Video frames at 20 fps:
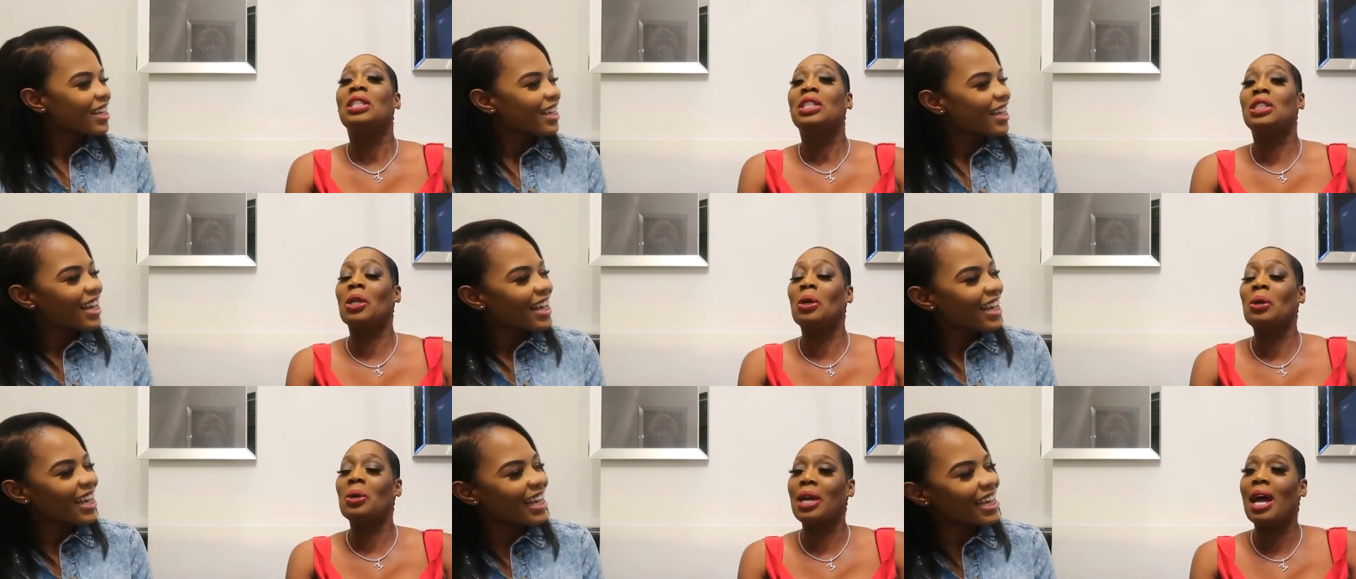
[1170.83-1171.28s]

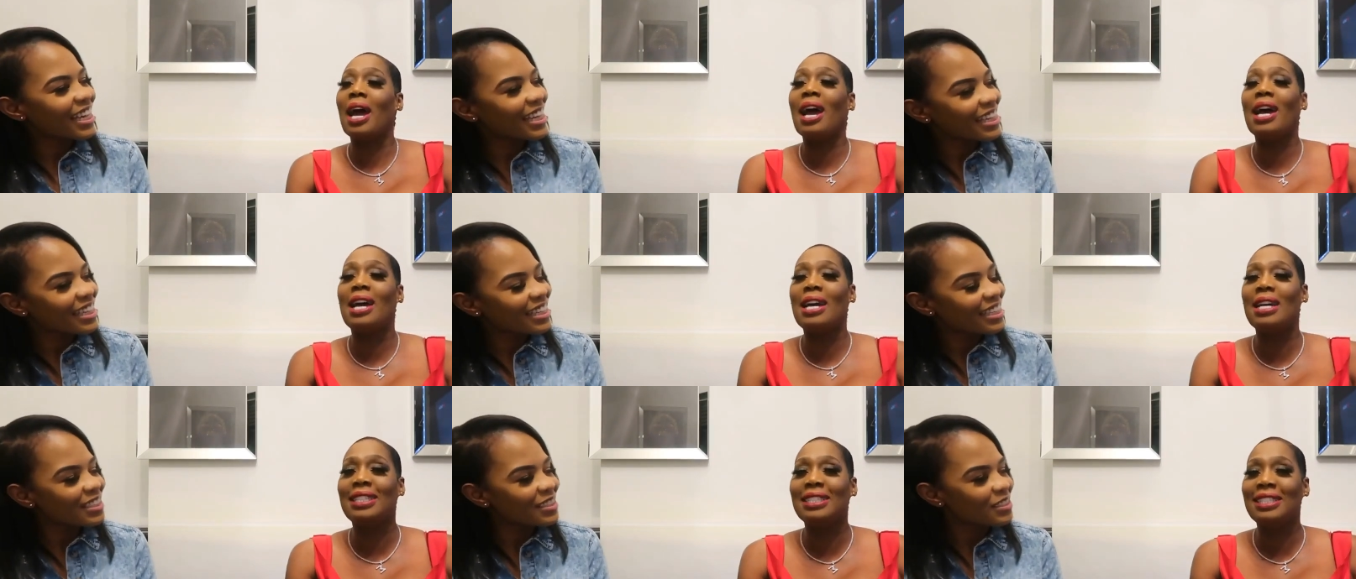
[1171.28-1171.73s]
Speaker 1: So
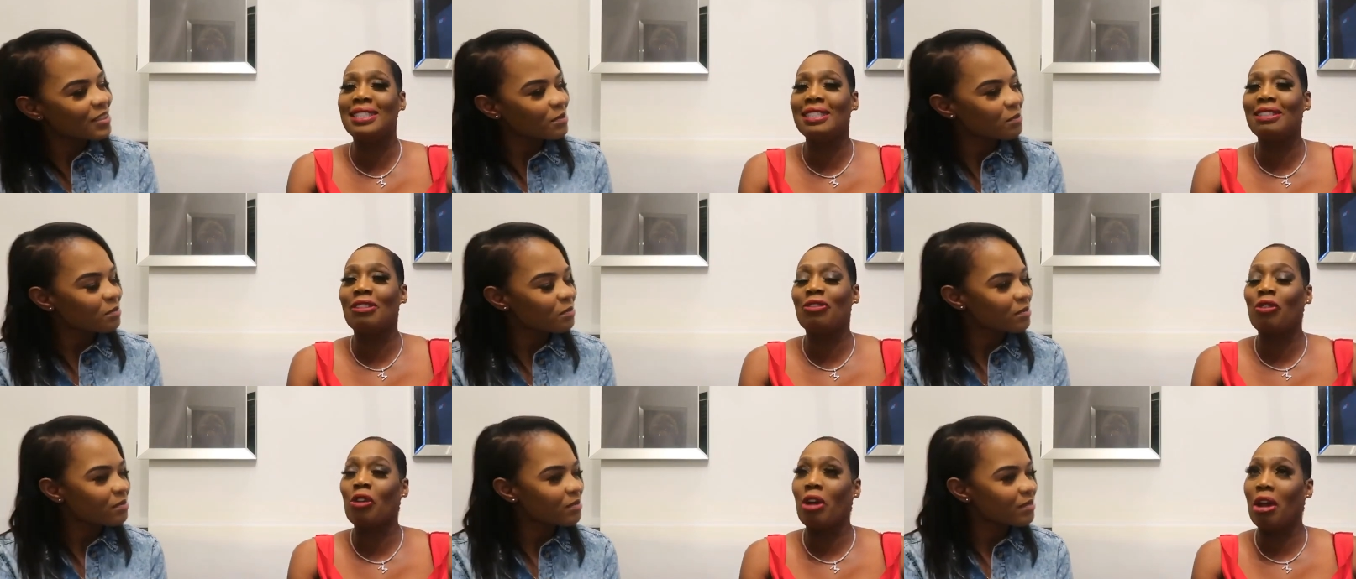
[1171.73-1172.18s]
guys,
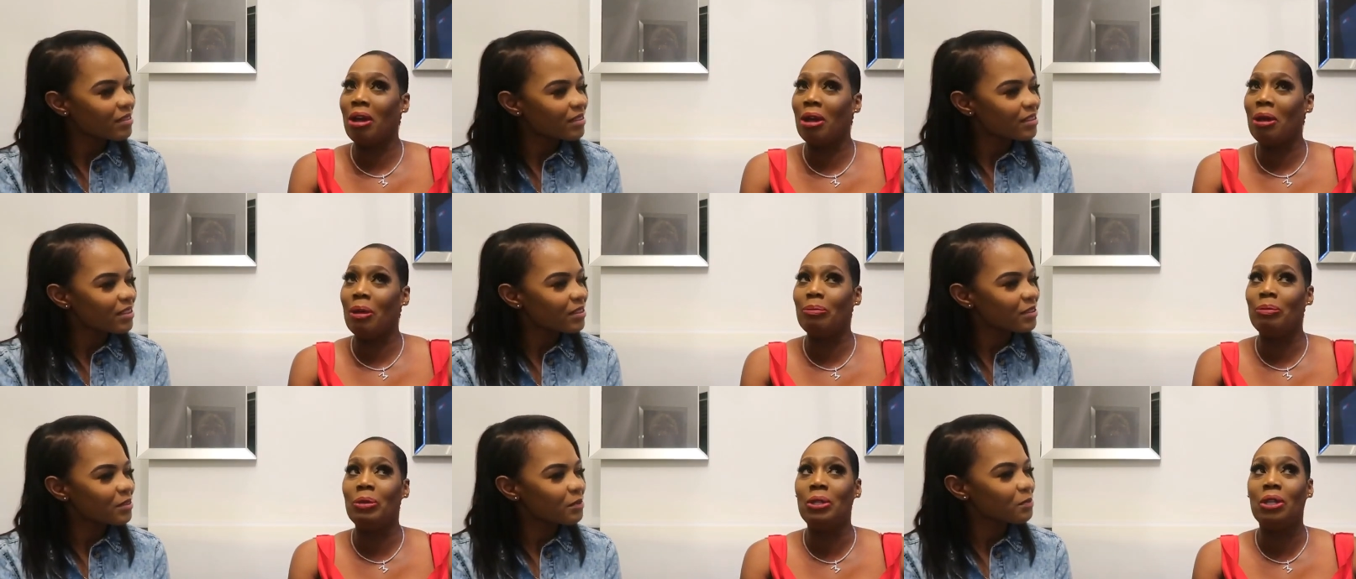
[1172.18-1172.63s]
um,